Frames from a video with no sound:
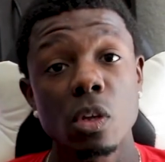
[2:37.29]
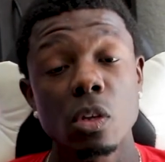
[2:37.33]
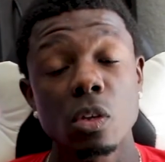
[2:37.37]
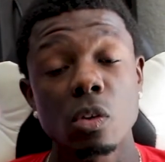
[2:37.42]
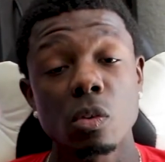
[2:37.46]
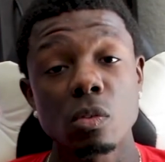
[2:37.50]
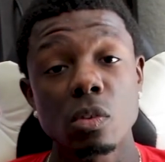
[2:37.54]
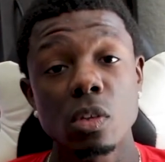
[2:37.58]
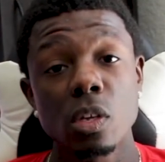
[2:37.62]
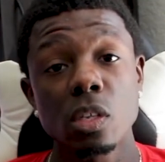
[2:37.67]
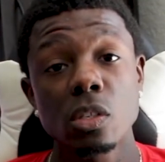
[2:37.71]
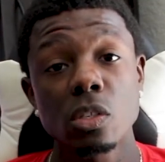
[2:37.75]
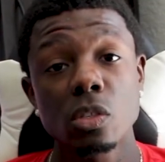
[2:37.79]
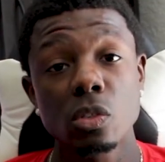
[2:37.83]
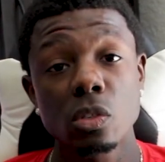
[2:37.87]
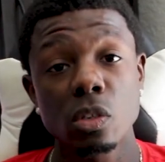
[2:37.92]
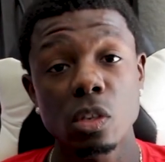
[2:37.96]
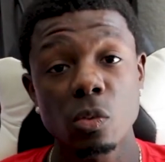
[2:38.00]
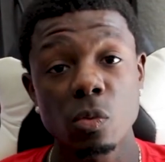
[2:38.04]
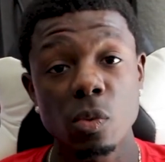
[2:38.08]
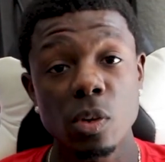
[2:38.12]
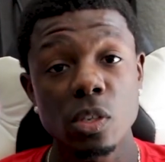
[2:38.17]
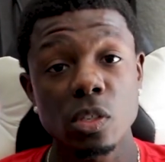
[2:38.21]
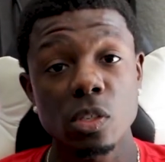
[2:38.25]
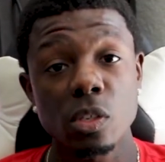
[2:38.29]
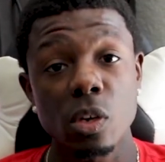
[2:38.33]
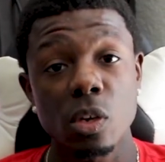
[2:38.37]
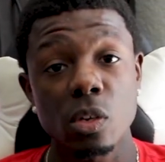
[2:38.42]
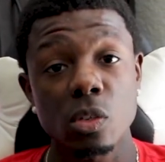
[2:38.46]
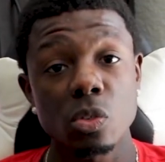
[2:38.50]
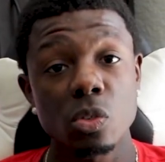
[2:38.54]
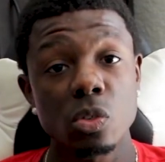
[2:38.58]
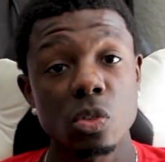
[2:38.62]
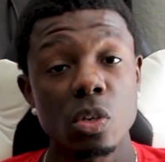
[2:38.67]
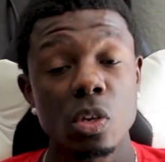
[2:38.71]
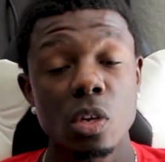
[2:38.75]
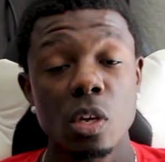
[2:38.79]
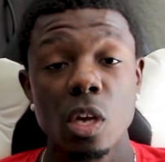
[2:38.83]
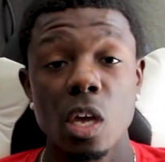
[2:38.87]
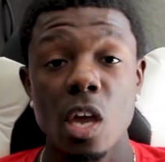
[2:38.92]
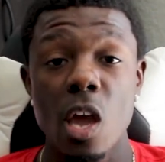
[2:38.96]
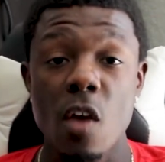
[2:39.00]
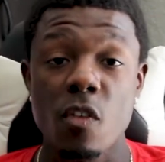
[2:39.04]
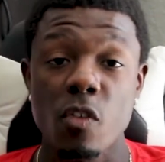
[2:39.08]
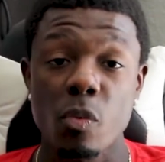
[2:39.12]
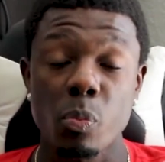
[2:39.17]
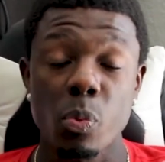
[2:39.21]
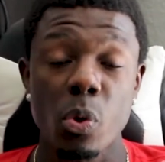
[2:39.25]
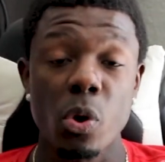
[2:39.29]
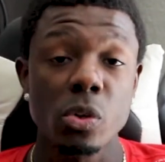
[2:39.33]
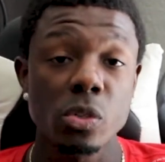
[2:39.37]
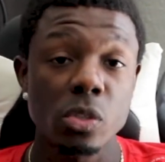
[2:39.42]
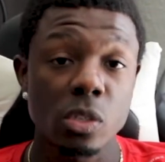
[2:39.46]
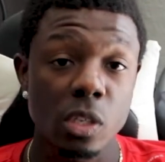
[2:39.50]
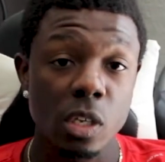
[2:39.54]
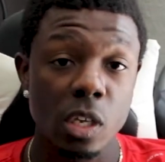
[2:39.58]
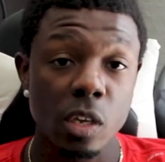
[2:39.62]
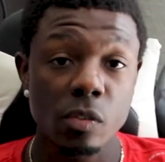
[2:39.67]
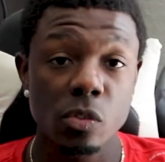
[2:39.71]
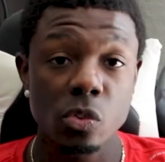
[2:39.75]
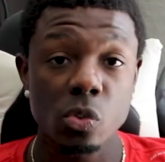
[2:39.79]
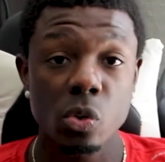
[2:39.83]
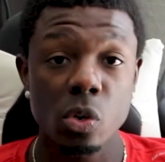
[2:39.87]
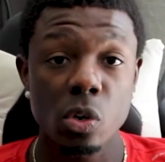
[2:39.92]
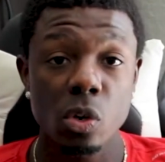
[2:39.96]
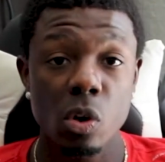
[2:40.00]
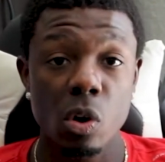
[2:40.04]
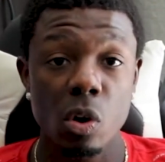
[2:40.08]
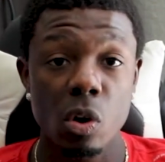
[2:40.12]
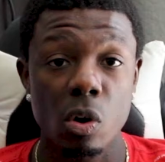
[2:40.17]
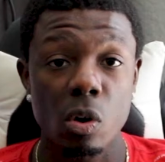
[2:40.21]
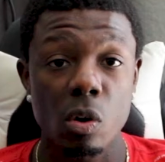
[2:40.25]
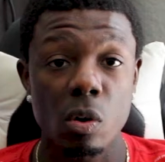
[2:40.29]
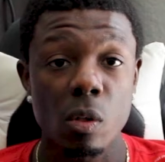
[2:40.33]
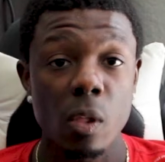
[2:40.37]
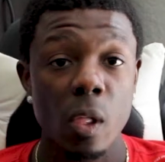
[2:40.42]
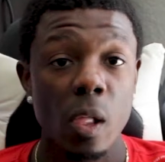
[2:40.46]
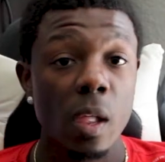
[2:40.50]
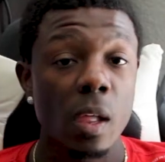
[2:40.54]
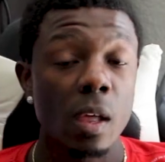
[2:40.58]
You need to do your research. If a person gives you a call